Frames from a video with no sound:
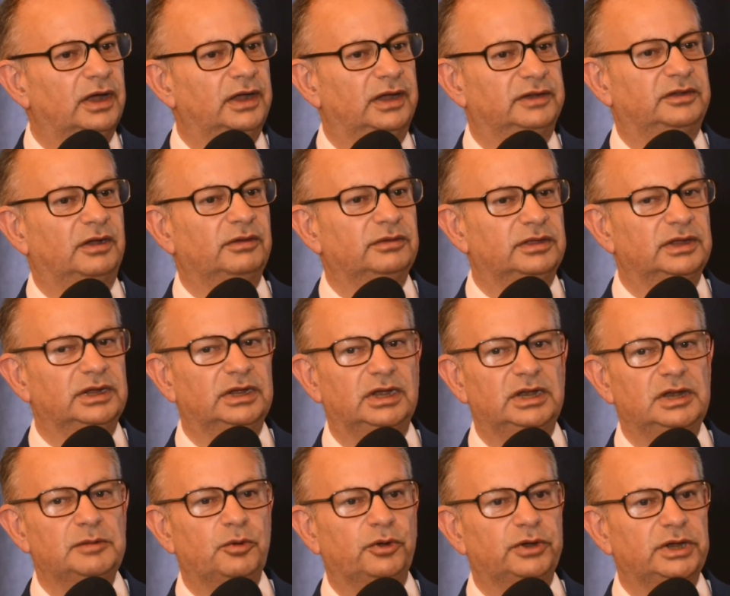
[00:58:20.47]
Uh, I don't
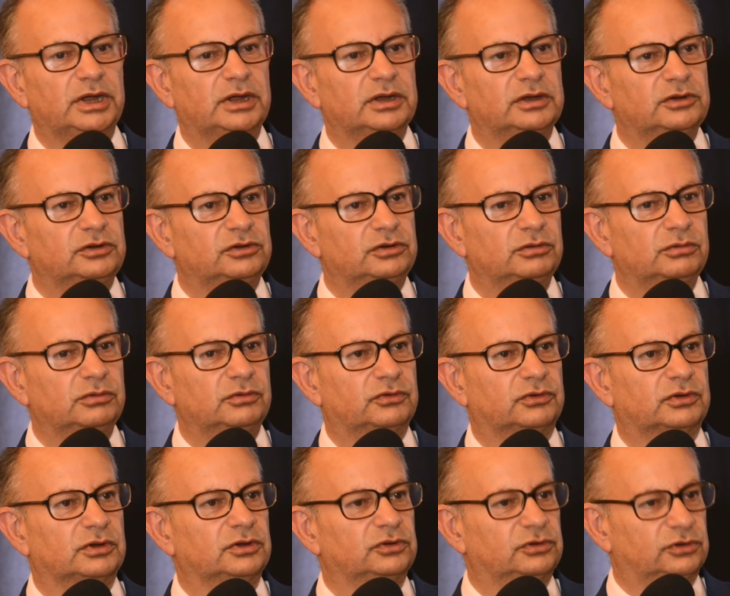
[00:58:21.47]
think anybody could
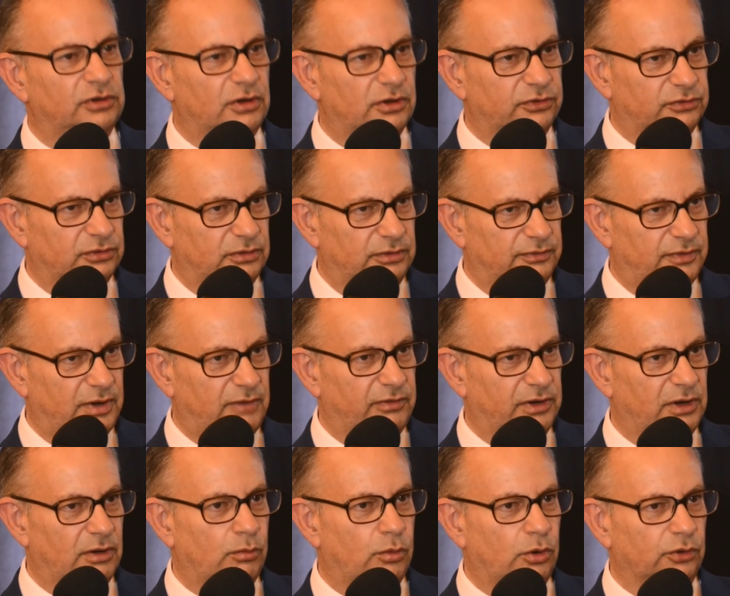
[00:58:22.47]
accuse Churchill of
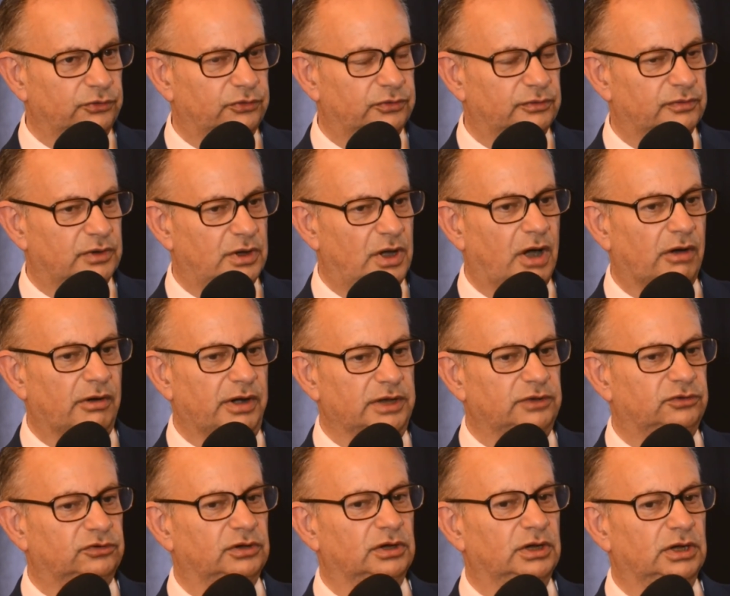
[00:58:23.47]
having a want of
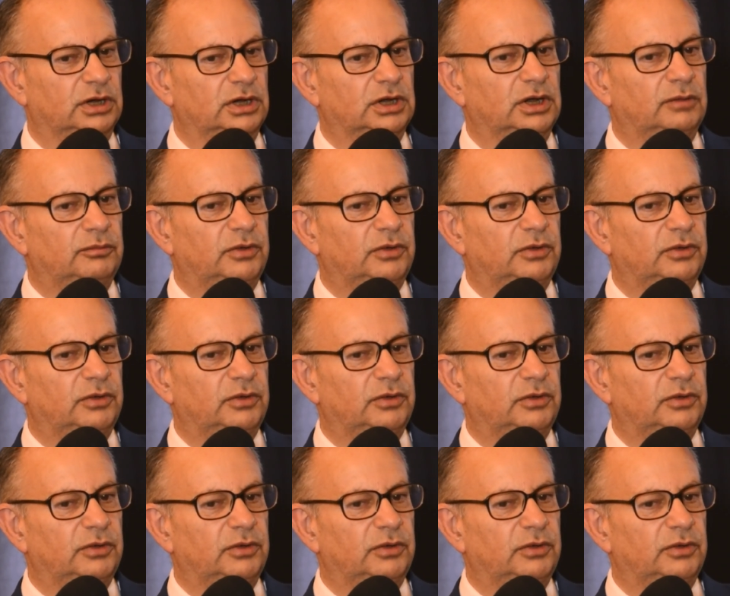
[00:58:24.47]
courage,